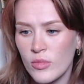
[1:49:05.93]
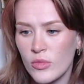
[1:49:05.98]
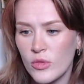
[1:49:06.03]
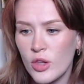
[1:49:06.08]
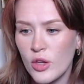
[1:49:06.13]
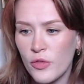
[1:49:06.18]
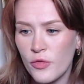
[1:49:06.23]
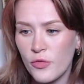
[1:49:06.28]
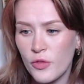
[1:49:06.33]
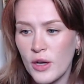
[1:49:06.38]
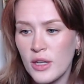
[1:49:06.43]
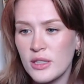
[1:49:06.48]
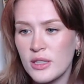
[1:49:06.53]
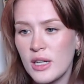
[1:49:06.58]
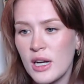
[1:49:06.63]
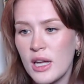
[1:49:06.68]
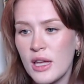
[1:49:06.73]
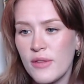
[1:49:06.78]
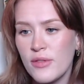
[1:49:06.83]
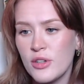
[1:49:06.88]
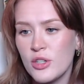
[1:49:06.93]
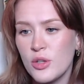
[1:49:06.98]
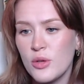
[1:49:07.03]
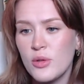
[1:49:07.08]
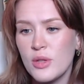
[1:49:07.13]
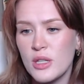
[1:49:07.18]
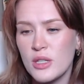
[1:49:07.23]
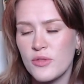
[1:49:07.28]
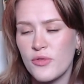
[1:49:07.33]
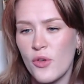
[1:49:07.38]
The frick did I even do
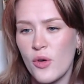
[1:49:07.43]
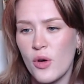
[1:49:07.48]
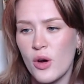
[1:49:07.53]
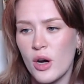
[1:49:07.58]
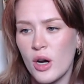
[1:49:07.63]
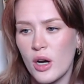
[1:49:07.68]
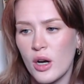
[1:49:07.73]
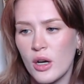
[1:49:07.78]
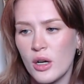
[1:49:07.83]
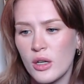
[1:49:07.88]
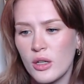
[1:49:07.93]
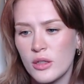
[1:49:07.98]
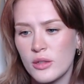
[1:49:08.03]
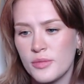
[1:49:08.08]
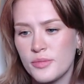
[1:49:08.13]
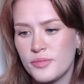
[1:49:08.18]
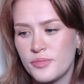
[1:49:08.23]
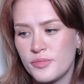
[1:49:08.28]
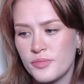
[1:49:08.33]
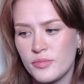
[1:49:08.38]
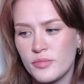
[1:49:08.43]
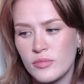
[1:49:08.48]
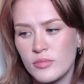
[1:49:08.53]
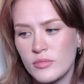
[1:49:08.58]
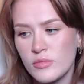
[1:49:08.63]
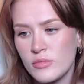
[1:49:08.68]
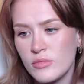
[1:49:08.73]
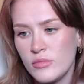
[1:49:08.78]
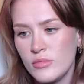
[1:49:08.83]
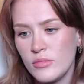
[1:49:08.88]
this for?
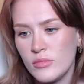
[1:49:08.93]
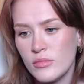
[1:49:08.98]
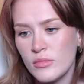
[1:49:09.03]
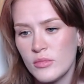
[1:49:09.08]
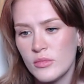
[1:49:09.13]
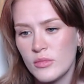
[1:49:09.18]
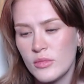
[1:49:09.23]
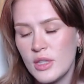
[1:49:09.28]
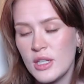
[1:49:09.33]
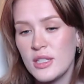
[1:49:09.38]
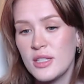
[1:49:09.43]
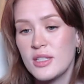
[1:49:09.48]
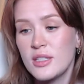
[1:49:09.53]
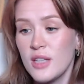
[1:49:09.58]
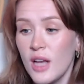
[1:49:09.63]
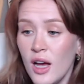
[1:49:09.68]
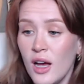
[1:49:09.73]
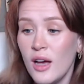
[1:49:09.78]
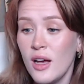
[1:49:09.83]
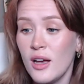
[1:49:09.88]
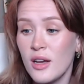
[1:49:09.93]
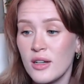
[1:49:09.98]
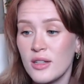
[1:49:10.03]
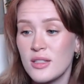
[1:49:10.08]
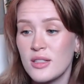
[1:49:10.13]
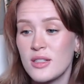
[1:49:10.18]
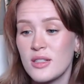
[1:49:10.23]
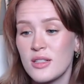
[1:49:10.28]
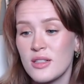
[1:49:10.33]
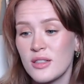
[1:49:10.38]
This
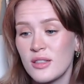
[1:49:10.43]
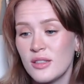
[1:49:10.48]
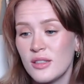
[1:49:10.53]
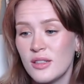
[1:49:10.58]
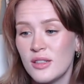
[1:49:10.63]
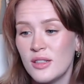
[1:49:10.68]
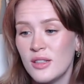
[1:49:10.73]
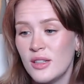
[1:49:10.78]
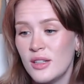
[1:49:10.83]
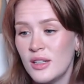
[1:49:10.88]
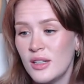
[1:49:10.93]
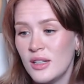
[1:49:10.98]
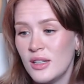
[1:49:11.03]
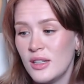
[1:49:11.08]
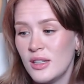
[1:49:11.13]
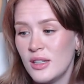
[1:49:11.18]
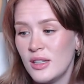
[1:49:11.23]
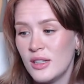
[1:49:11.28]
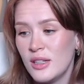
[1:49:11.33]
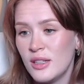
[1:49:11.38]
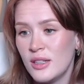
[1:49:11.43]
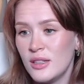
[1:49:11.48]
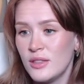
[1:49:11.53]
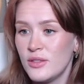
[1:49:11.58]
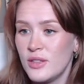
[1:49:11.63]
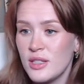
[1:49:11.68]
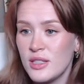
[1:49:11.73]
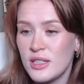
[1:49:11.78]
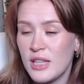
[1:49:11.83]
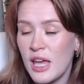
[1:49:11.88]
sucks.
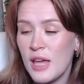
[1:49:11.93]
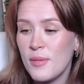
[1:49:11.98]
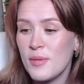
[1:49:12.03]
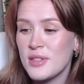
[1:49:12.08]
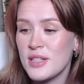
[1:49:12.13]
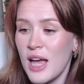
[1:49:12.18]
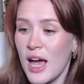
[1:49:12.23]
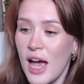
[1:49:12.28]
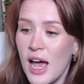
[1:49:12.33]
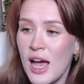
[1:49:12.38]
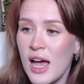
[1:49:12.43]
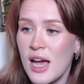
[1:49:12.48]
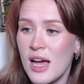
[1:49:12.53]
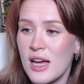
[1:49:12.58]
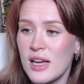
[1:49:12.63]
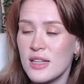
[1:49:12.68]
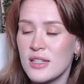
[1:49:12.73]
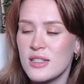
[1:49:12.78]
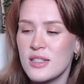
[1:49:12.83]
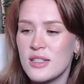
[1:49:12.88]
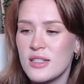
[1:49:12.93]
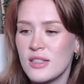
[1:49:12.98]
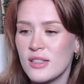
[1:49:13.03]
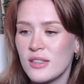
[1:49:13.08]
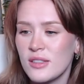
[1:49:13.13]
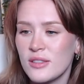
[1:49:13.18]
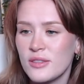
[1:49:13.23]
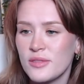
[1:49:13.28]
This game is ass.